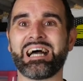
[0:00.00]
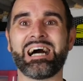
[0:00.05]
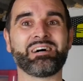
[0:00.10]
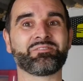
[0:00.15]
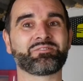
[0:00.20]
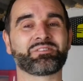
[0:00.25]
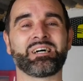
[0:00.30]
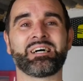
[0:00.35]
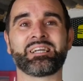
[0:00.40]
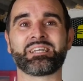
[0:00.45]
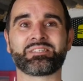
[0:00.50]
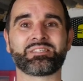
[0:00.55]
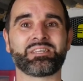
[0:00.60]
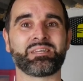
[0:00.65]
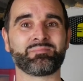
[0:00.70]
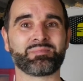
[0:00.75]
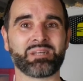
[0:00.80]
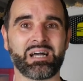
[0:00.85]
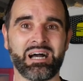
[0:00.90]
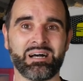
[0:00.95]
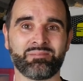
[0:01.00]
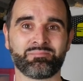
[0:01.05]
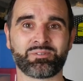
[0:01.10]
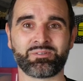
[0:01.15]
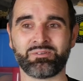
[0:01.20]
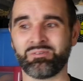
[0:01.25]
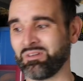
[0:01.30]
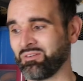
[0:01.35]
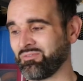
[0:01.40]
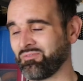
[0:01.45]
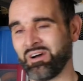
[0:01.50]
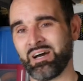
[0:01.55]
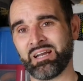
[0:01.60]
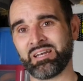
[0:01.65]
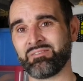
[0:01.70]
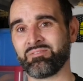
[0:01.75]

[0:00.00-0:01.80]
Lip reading: Outside, it seems absolutely fine.